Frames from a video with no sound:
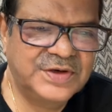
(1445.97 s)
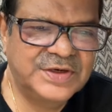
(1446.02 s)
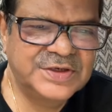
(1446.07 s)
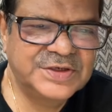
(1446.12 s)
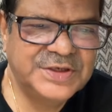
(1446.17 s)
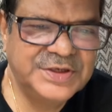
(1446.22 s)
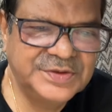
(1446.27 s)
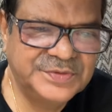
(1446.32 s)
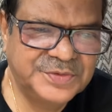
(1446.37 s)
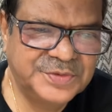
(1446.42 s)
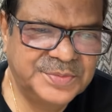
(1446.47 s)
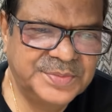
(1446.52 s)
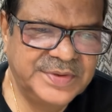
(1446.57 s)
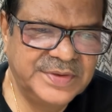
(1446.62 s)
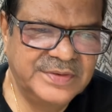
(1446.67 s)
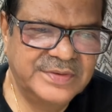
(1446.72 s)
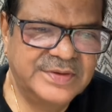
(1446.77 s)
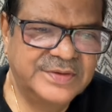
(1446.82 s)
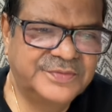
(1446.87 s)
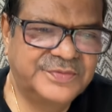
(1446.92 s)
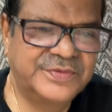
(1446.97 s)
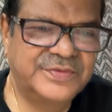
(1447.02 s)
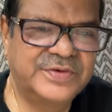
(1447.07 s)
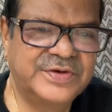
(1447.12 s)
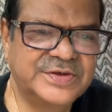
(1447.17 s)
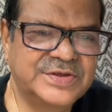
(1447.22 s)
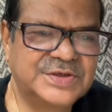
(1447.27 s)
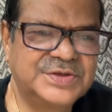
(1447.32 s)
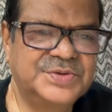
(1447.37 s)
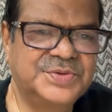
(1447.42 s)
listening to me, if you
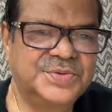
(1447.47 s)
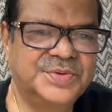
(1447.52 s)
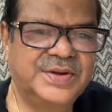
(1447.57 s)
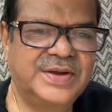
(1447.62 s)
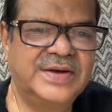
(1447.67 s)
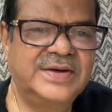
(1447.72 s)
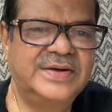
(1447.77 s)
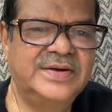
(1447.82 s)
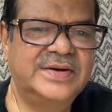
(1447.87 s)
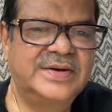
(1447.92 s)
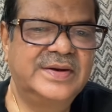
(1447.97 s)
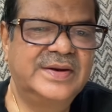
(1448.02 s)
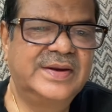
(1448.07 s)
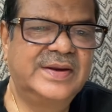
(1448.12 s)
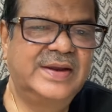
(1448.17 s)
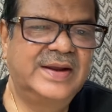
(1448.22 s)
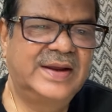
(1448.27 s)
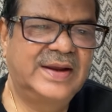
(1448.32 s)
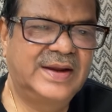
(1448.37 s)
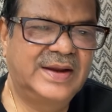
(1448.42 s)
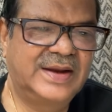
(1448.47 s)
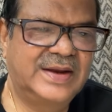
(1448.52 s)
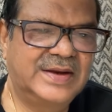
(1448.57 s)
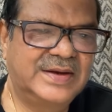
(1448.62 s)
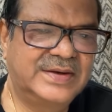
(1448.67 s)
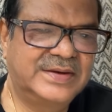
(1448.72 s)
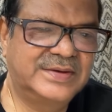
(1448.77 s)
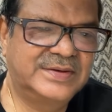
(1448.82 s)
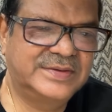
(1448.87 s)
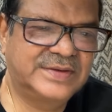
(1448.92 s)
listen to the end, and
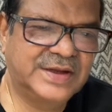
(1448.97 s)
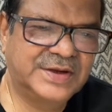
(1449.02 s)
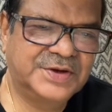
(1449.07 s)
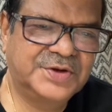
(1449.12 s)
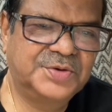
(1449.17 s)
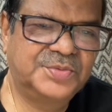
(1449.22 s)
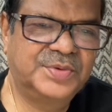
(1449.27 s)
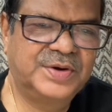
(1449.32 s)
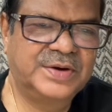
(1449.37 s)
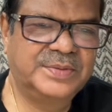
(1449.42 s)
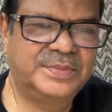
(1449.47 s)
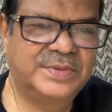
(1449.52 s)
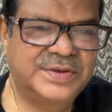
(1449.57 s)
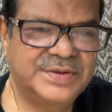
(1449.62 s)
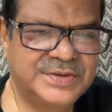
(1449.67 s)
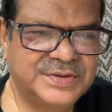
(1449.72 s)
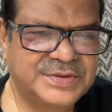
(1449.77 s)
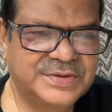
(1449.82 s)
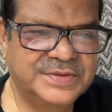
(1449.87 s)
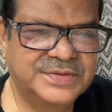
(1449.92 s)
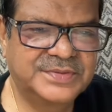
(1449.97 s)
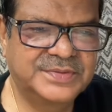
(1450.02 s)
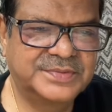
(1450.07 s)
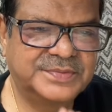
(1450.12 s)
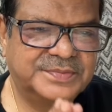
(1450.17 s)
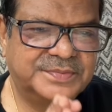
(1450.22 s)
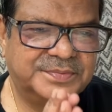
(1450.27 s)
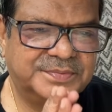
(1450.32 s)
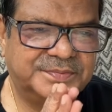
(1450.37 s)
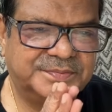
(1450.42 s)
thank you very much.
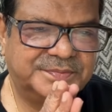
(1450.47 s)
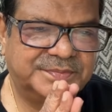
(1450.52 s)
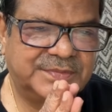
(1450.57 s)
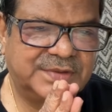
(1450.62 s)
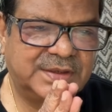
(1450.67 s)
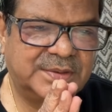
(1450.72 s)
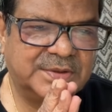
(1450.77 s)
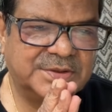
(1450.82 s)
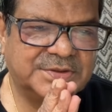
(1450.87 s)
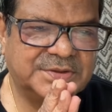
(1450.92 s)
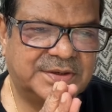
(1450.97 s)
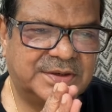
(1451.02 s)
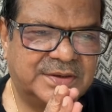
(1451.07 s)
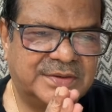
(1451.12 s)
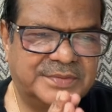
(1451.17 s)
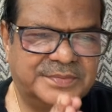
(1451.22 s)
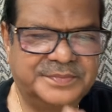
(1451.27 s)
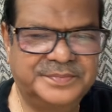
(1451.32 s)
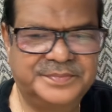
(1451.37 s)
Namaskar.